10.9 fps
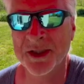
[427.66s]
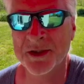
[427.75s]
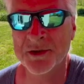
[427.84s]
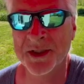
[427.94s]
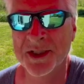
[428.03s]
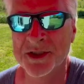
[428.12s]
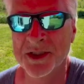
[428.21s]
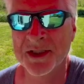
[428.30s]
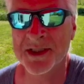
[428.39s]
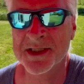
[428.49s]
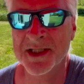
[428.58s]
a
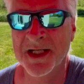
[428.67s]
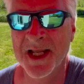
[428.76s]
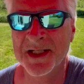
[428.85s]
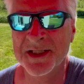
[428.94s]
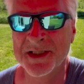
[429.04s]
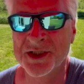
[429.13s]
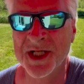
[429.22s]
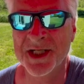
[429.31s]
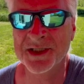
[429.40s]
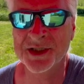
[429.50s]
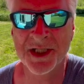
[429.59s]
traditionalist and an
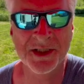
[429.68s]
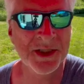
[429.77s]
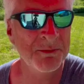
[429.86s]
anti-change agent,